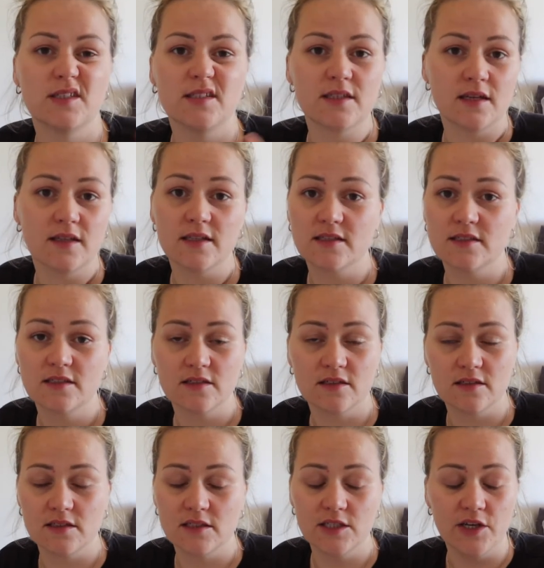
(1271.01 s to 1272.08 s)
to start this
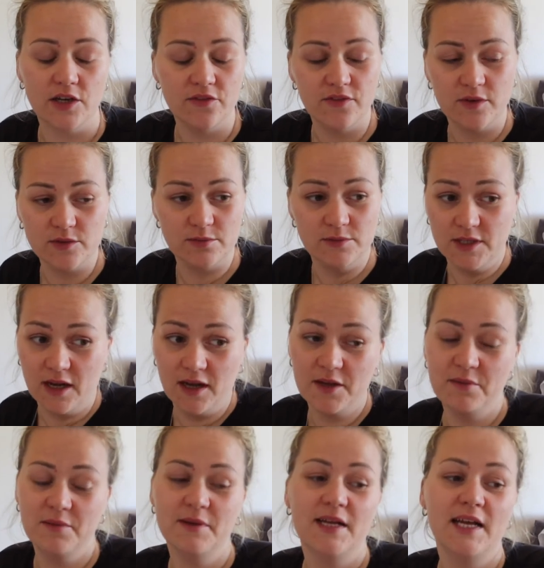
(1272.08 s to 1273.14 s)
to you know fill some
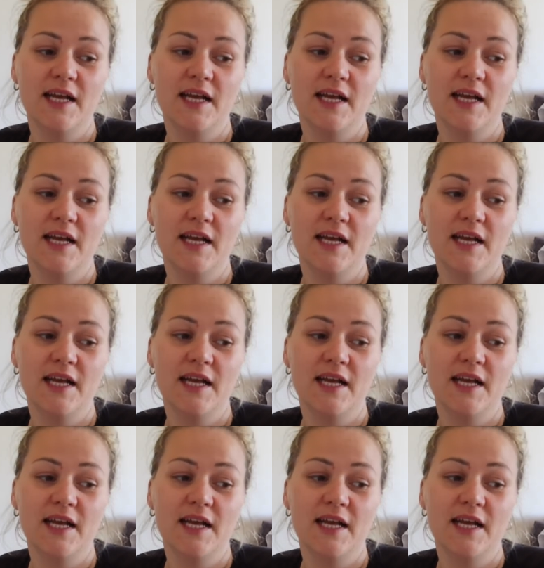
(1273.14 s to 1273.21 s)
time